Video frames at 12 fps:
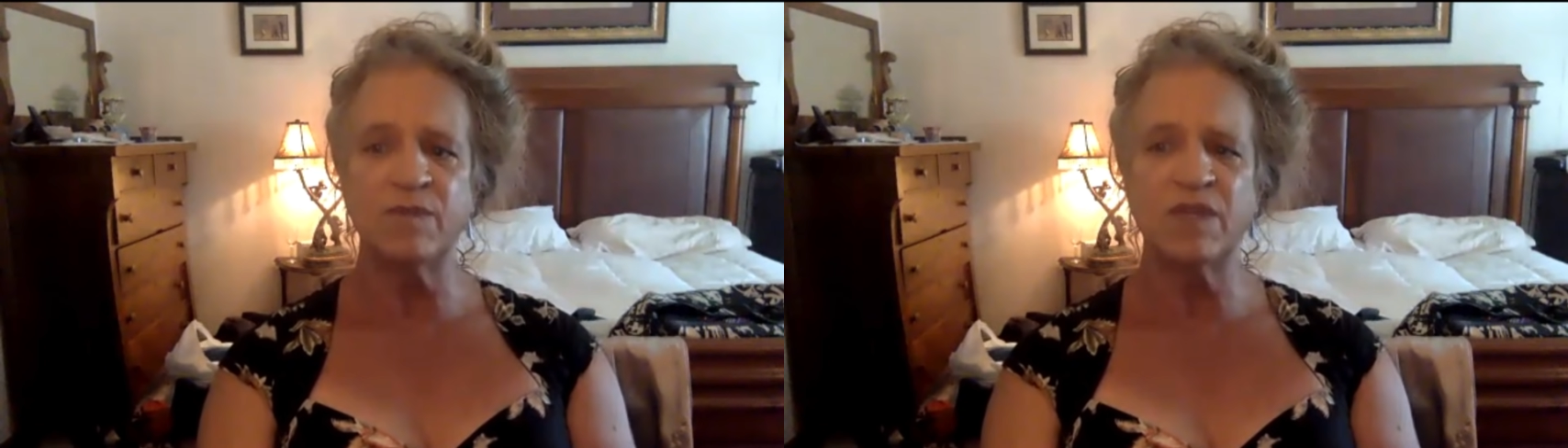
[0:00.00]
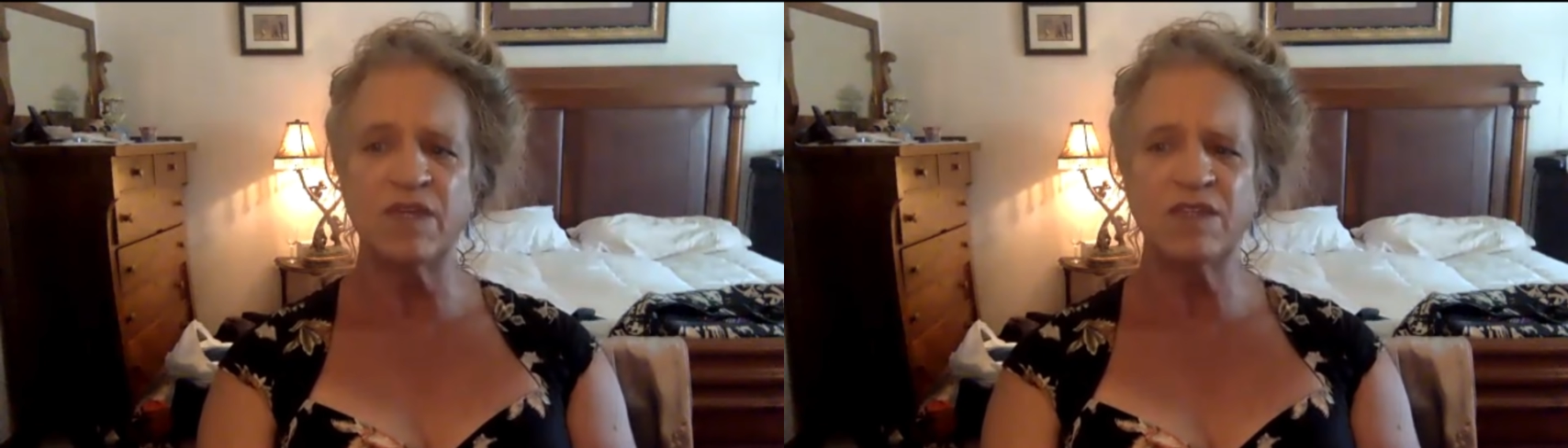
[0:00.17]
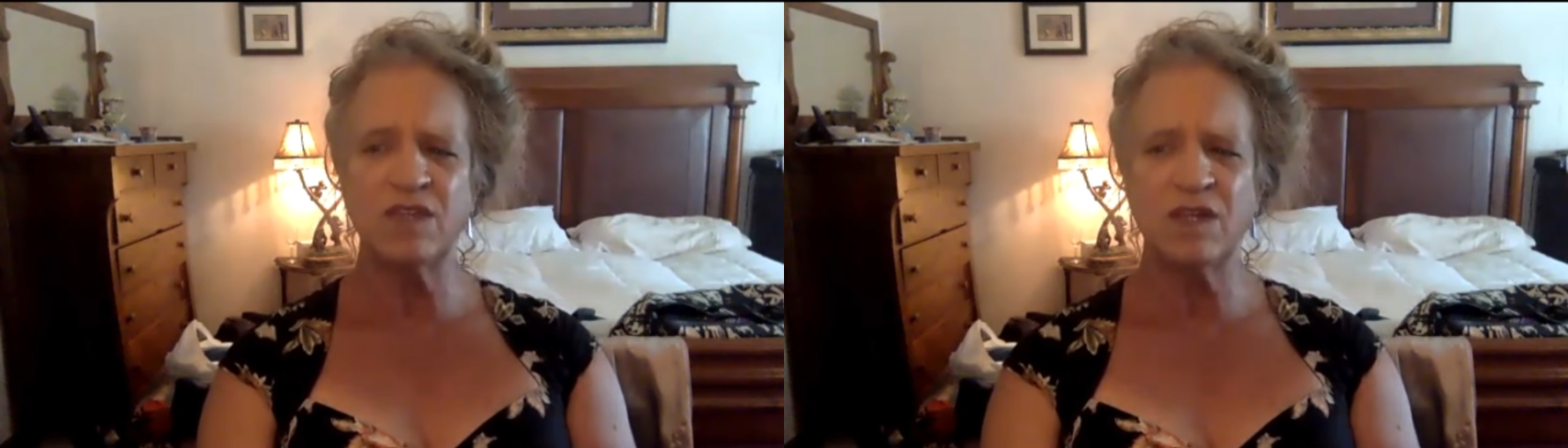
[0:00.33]

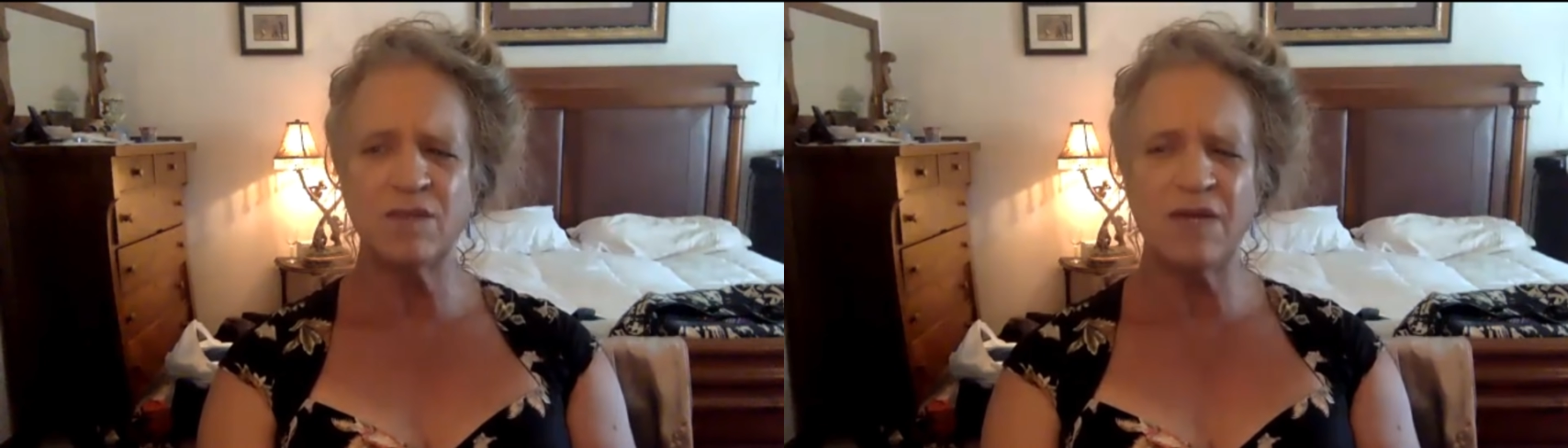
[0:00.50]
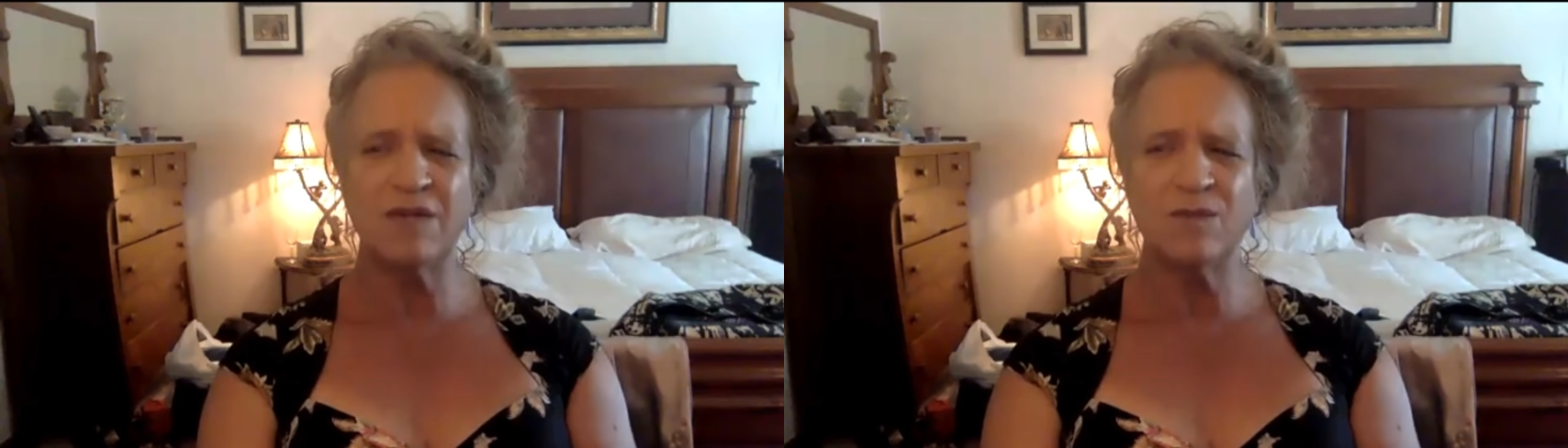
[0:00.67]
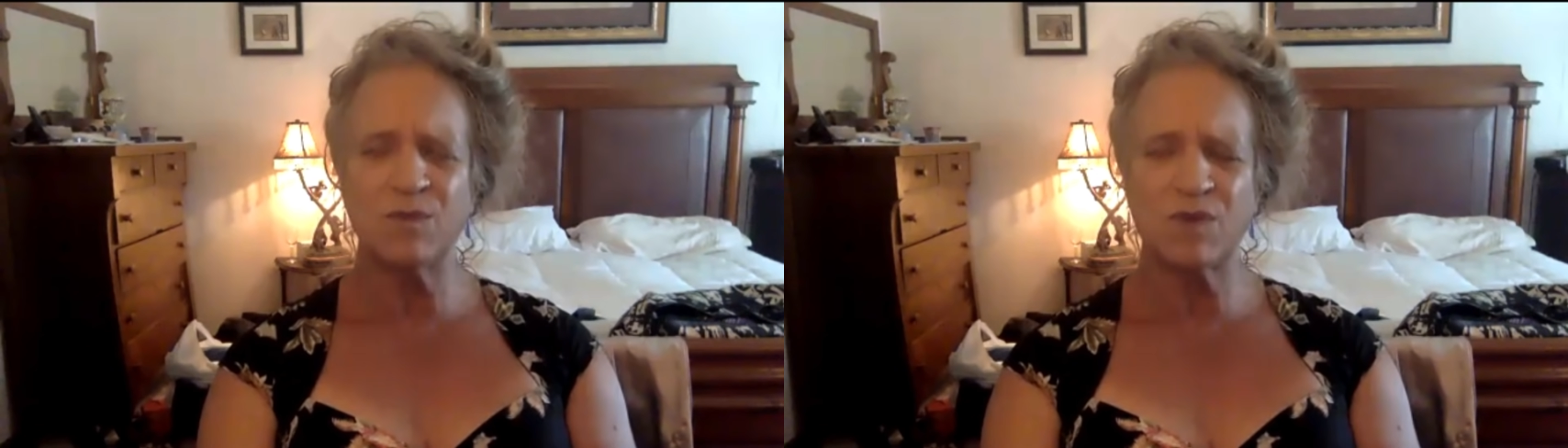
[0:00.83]
until
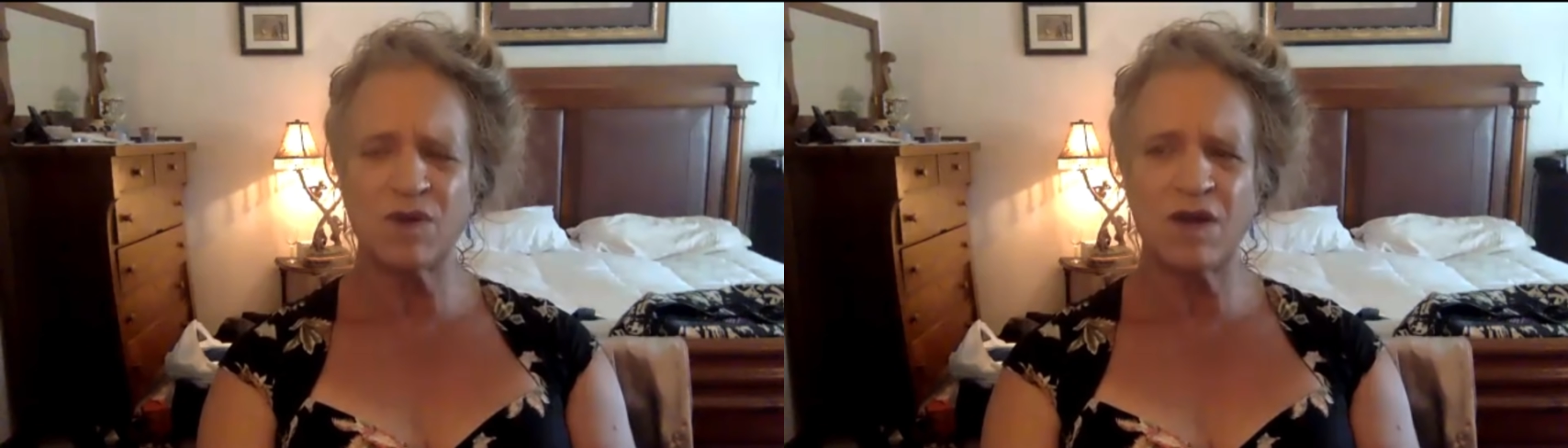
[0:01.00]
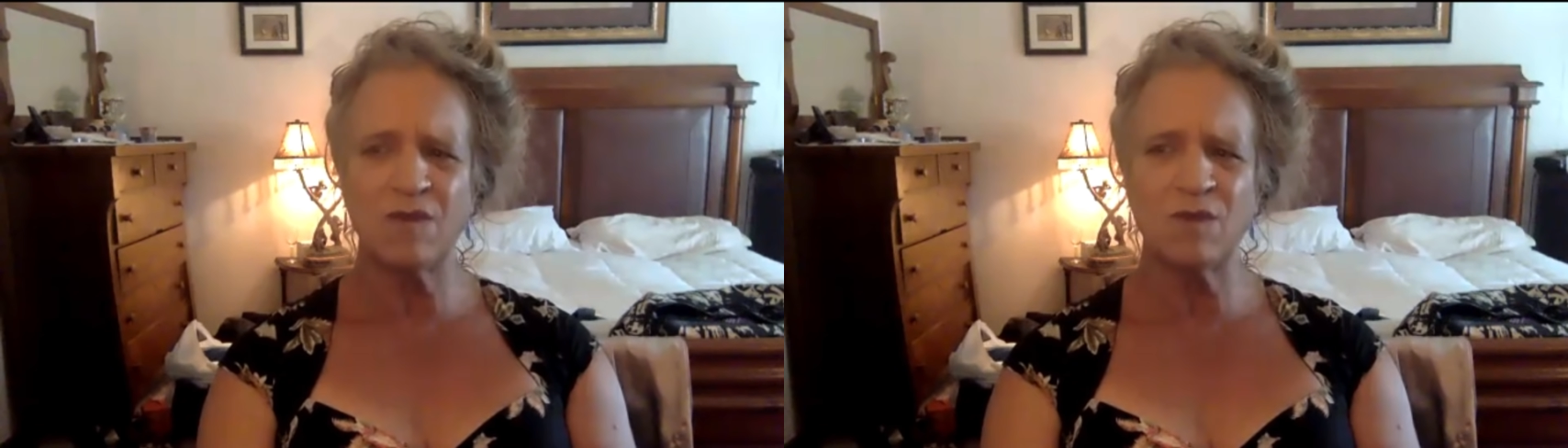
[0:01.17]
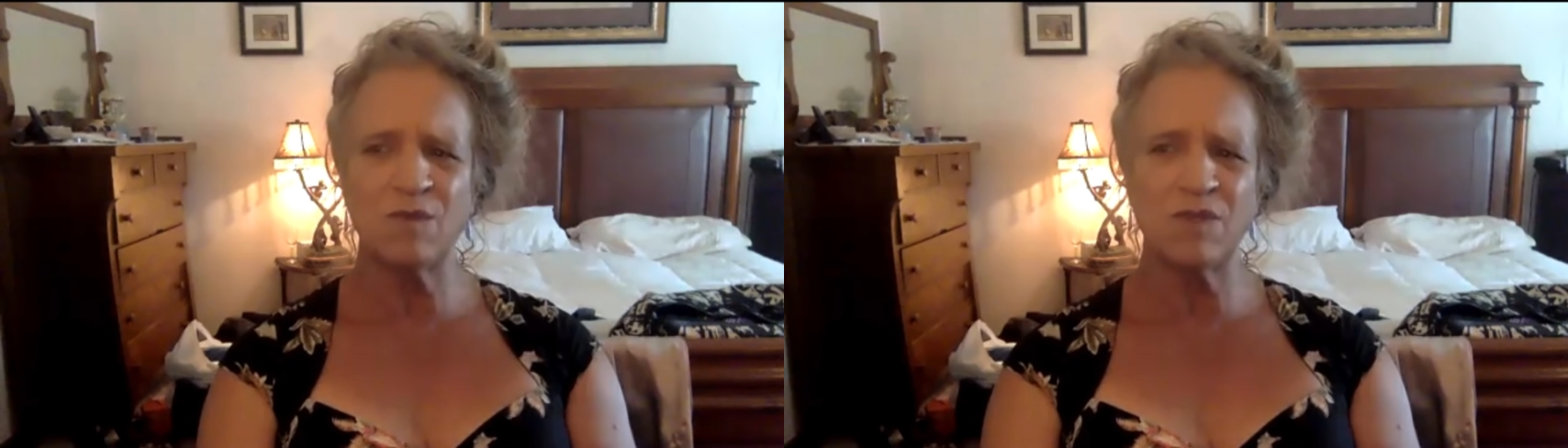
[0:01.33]
about
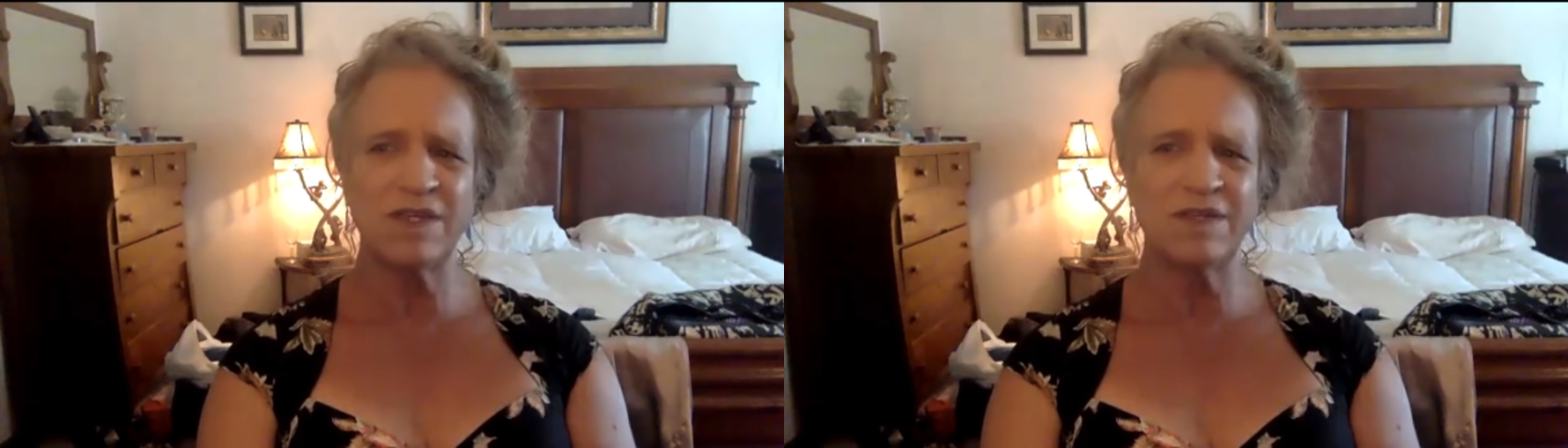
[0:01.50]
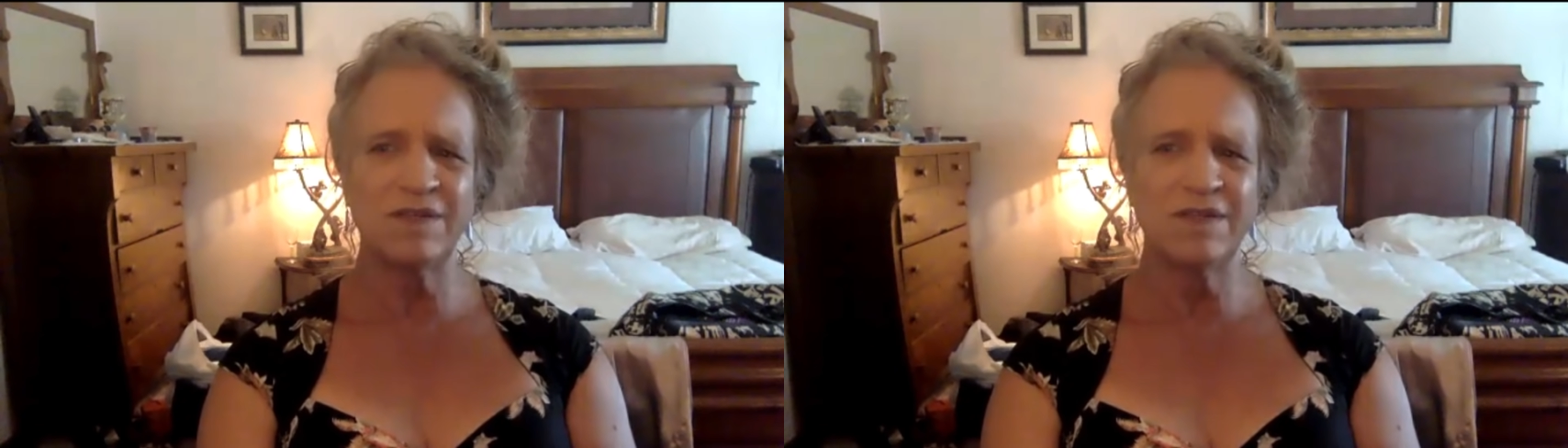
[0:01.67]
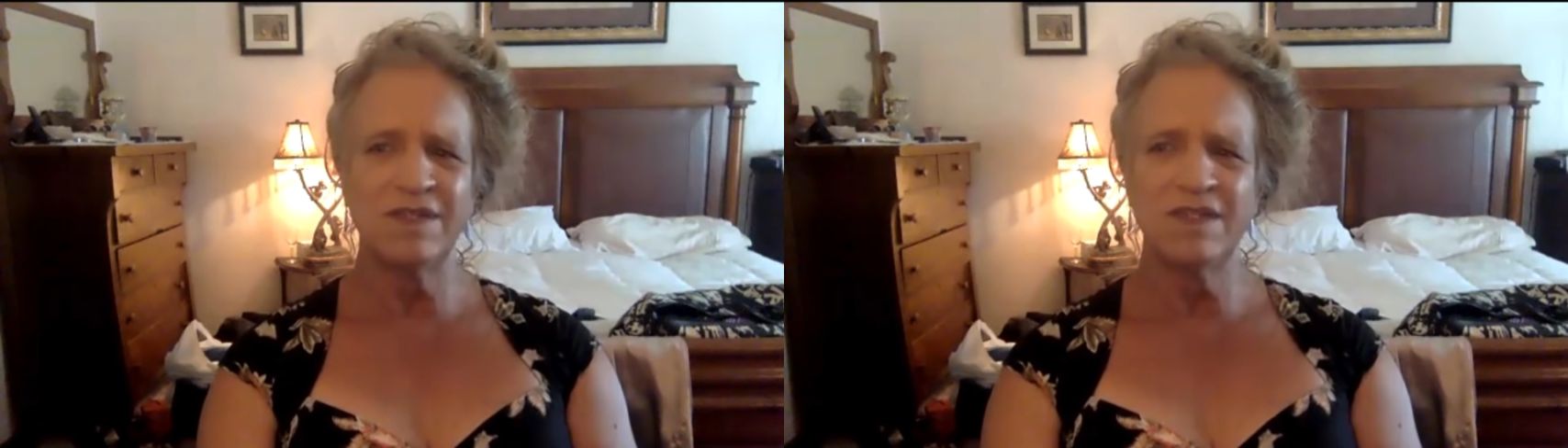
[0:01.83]
probably